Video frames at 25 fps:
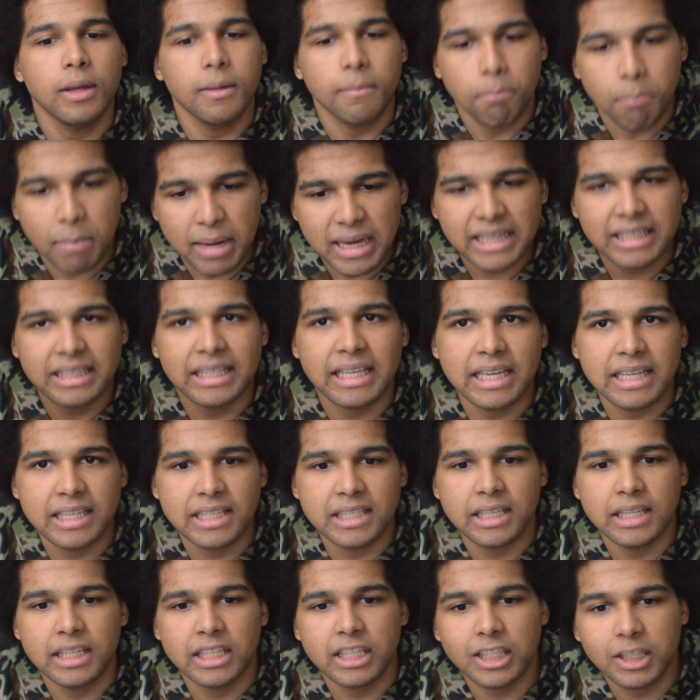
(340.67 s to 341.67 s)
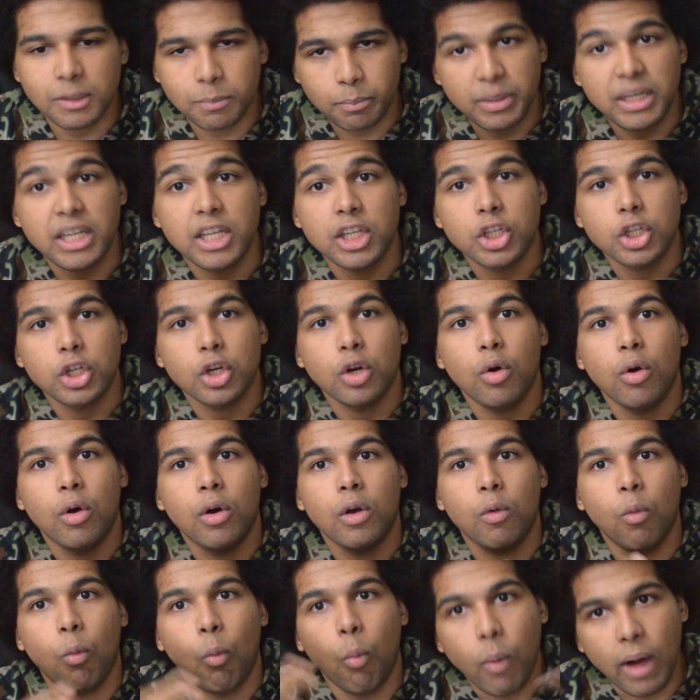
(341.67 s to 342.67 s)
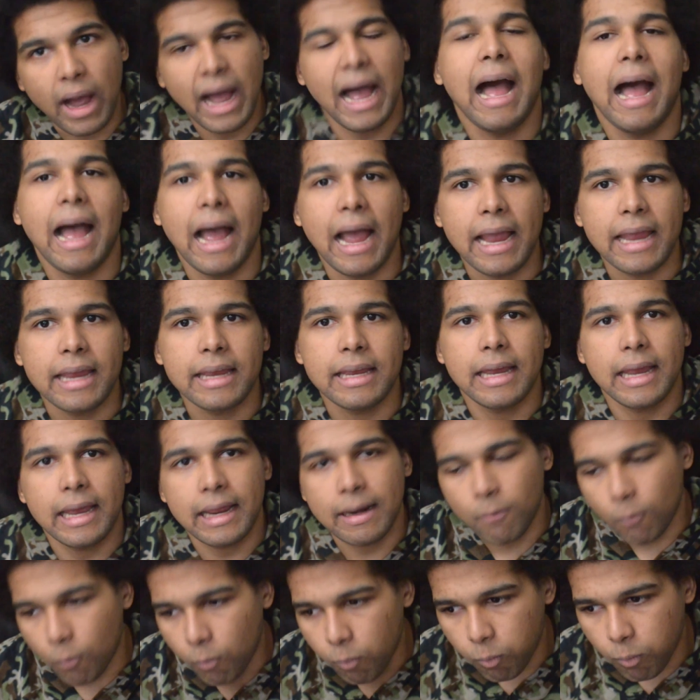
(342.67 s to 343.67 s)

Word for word: makes his speech on why and